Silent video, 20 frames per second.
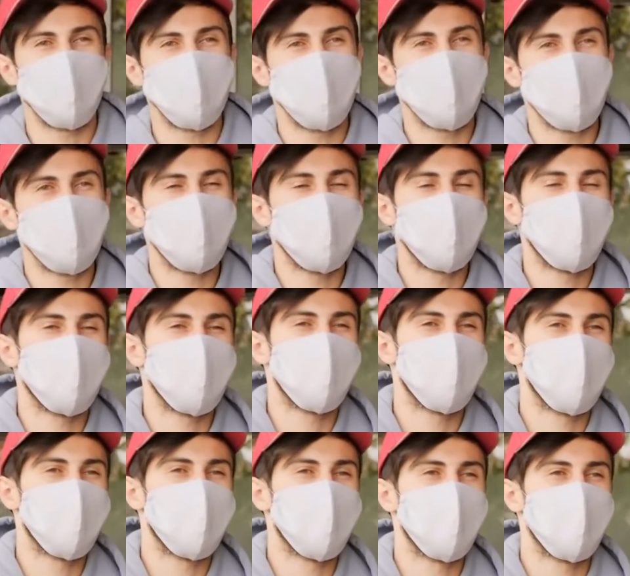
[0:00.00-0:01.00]
he doing so
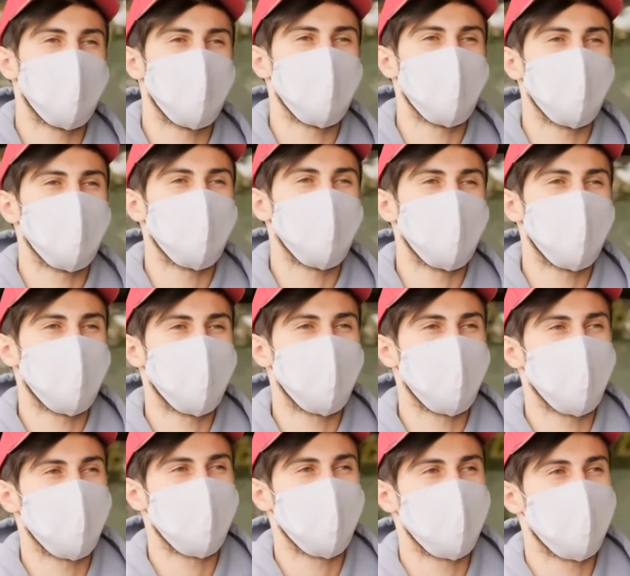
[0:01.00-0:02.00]
far away?
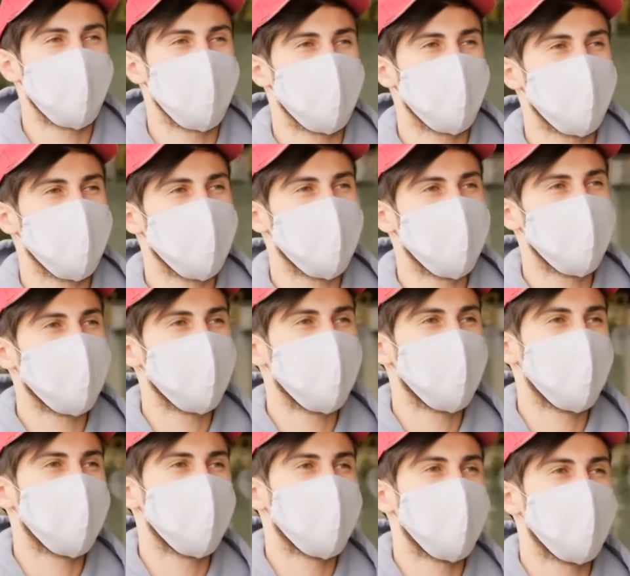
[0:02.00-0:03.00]
They had a similar
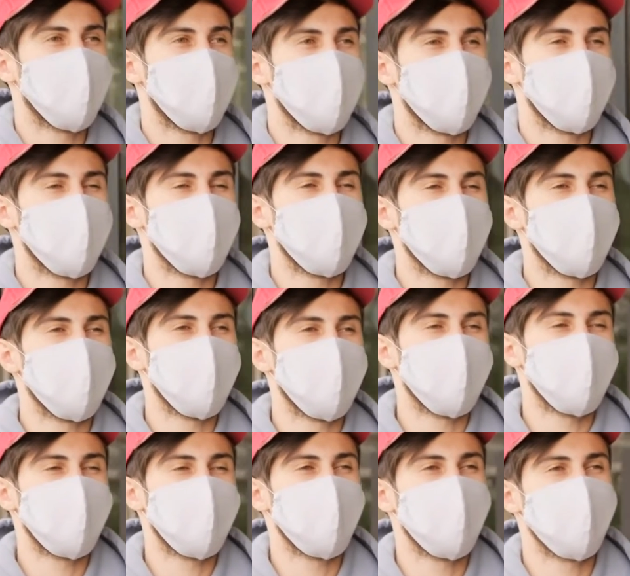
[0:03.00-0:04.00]
address. Yeah, they
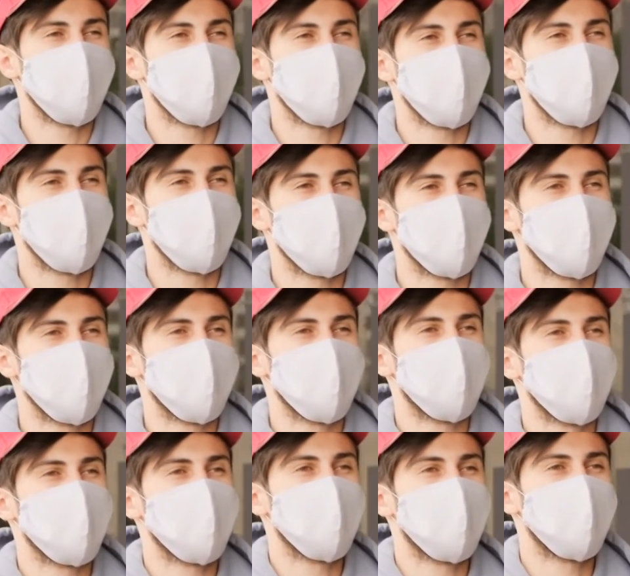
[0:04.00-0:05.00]
did. So this one
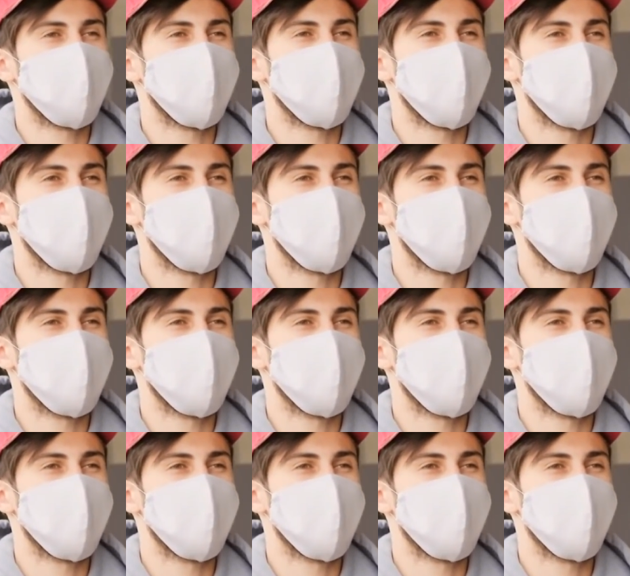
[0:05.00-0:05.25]
family, and